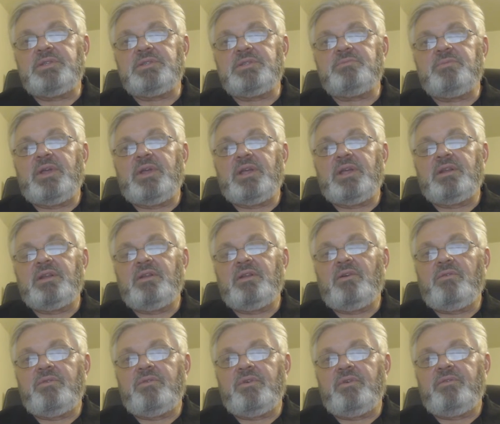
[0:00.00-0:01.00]
he's making
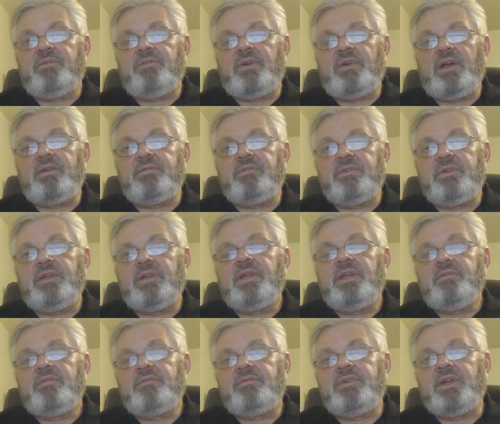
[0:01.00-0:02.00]
over a
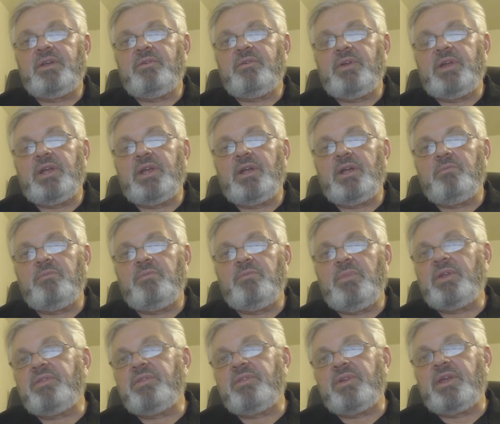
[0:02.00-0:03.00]
5-figure income
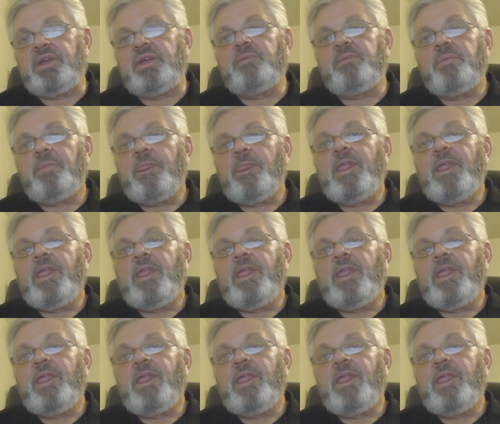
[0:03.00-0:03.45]
monthly.